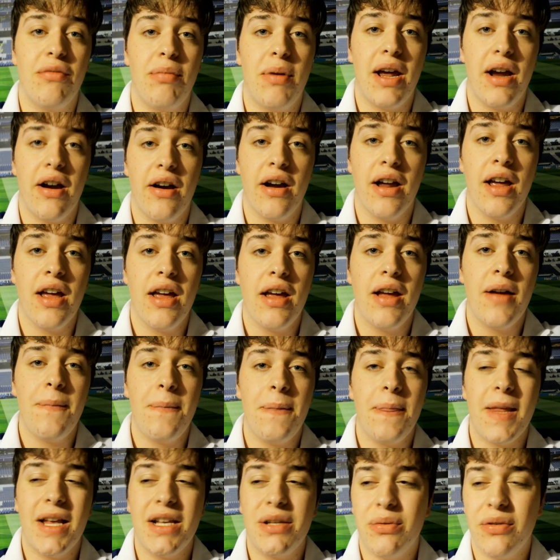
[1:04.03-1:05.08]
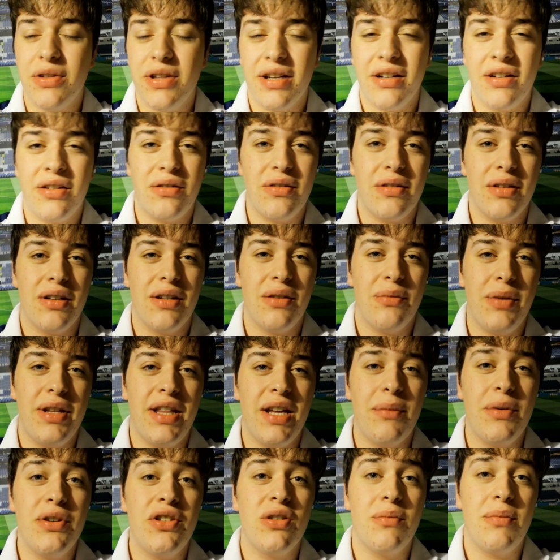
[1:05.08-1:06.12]
of player is one that we
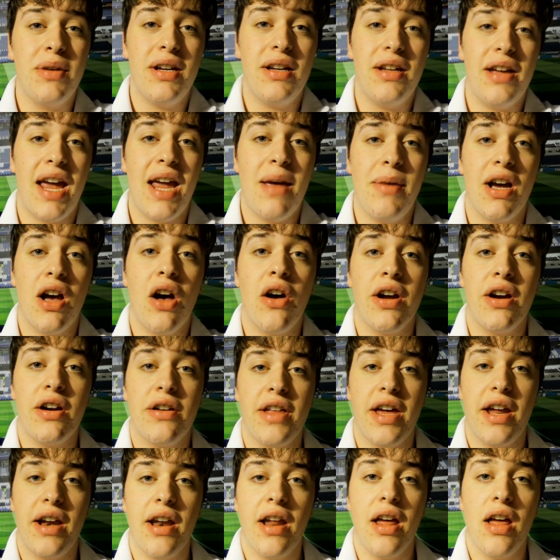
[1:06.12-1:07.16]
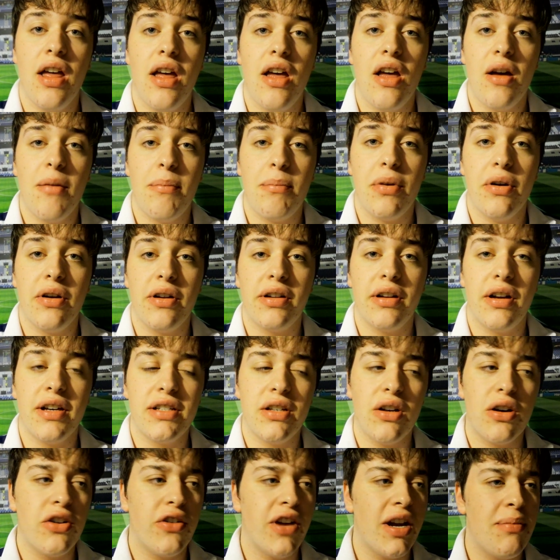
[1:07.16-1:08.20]
think we should be aiming higher than. But I
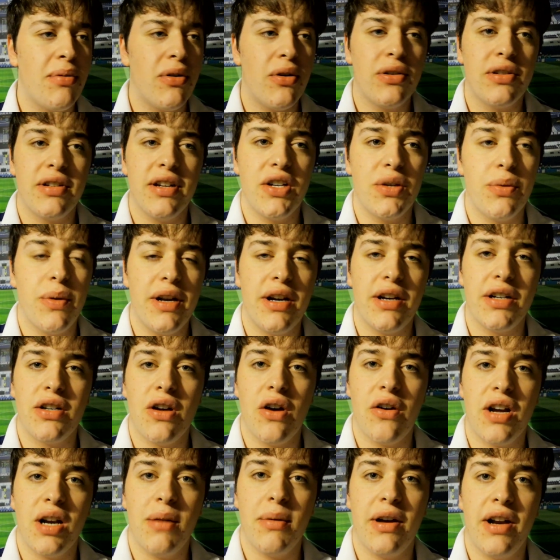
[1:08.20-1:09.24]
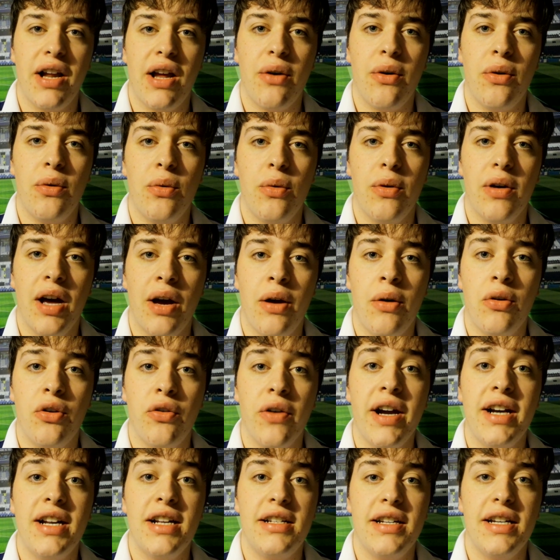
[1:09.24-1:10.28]
saw a great post on Twitter talking about how
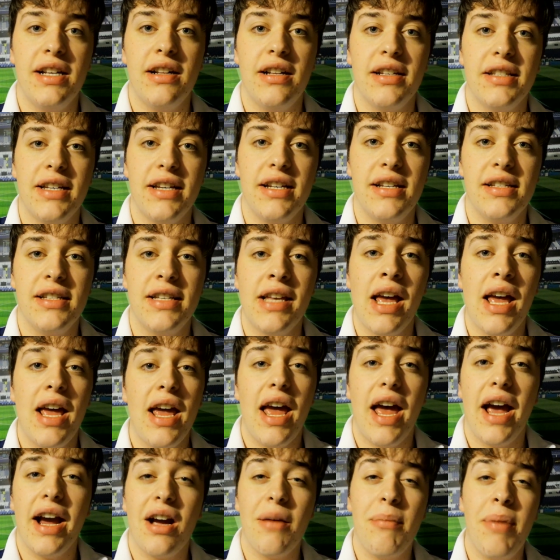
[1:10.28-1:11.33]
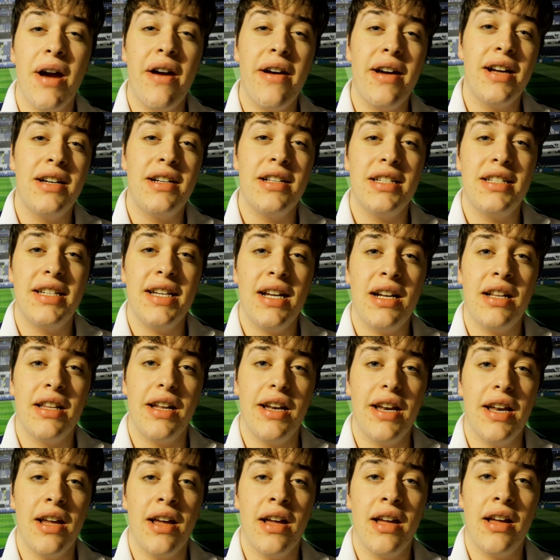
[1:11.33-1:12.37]
great a deal this is and comparing it to the deal
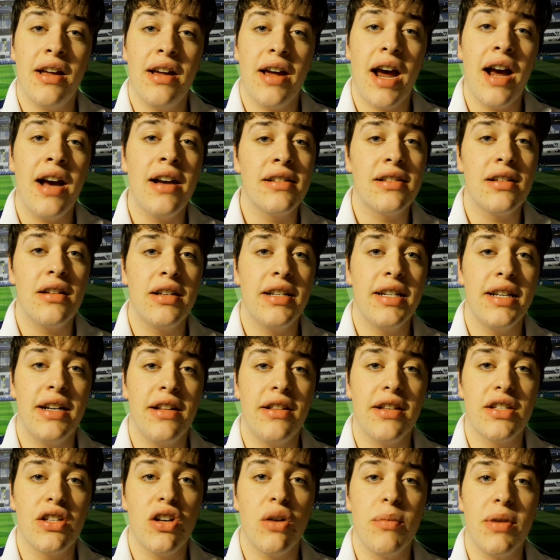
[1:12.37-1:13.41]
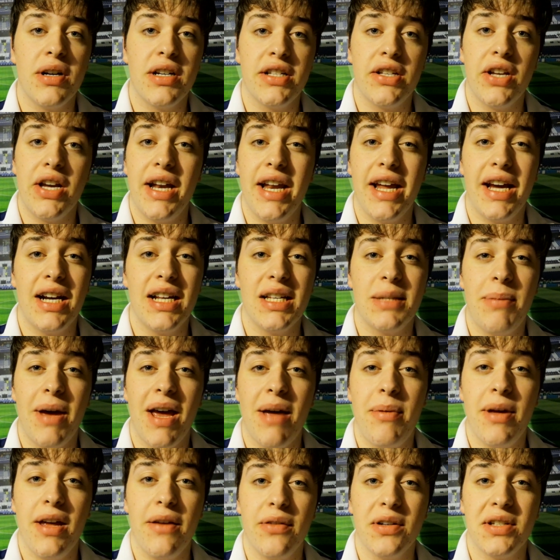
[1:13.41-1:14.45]
that Arsenal did in the summer to sign Nicolas
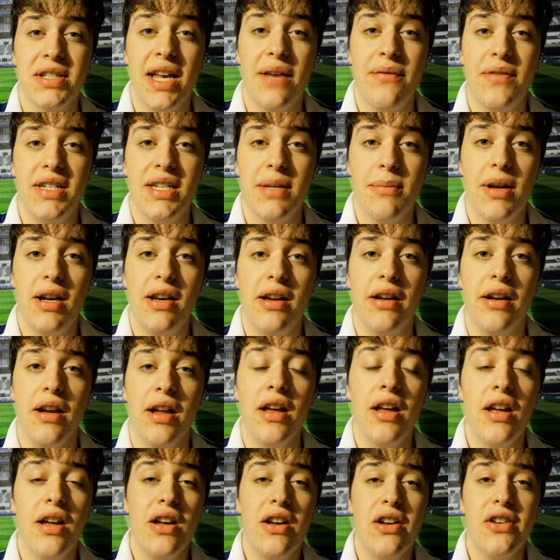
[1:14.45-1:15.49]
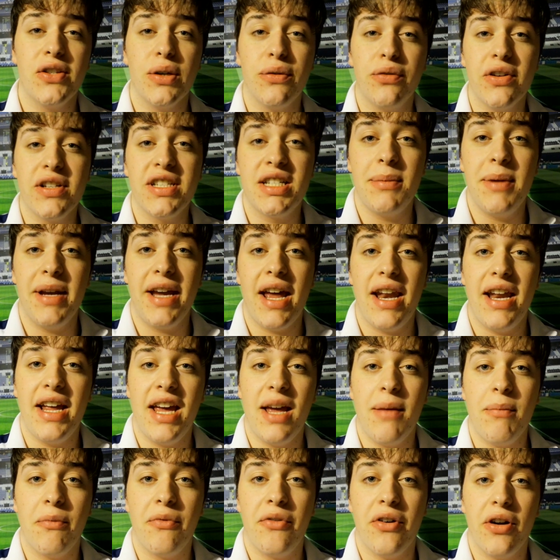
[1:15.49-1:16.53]
Pepe for £70 million. So for us to be getting
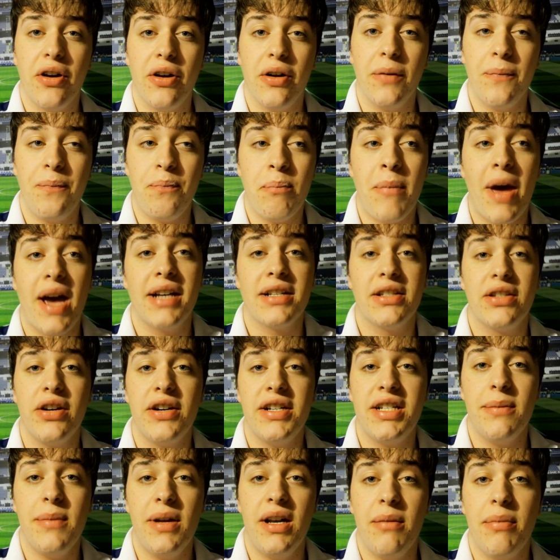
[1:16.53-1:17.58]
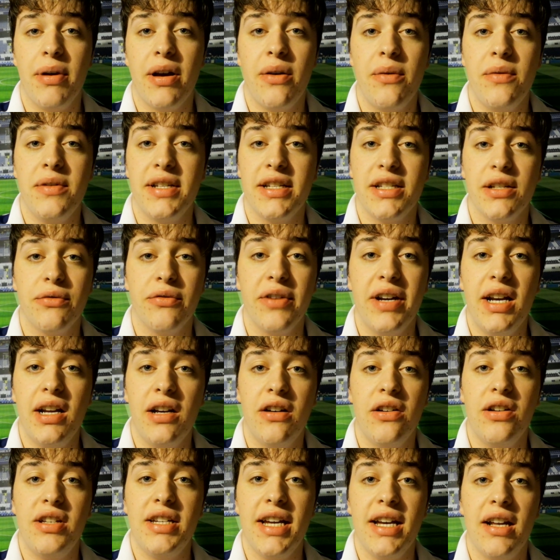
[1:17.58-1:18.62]
him for max £30 million is a really
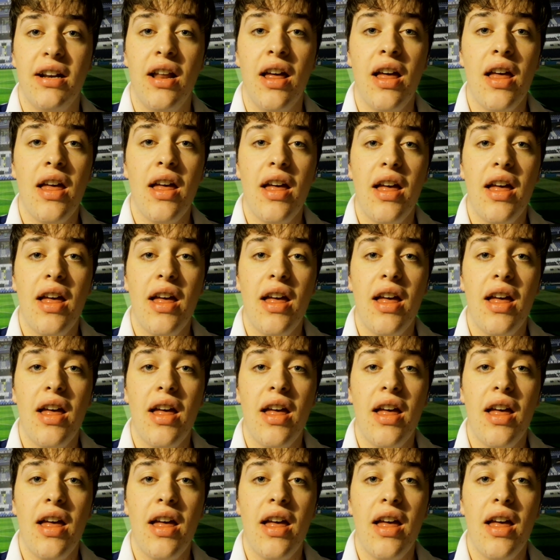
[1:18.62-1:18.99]
good deal.